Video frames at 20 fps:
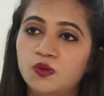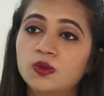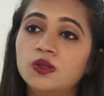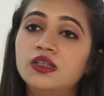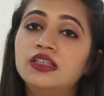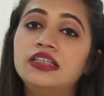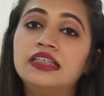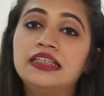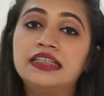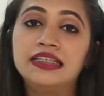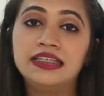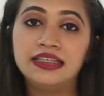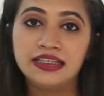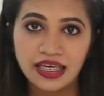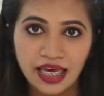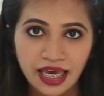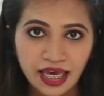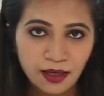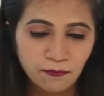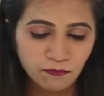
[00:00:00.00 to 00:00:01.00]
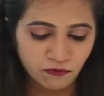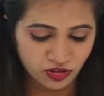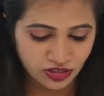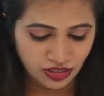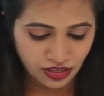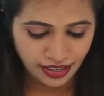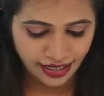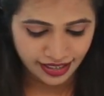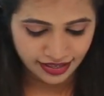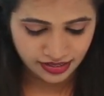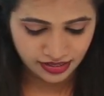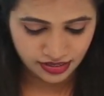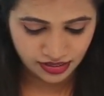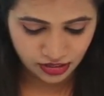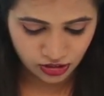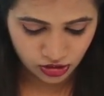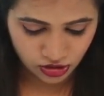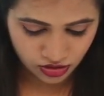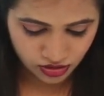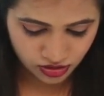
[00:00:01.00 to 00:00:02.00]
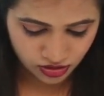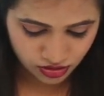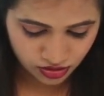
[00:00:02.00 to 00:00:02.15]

do same with the rest.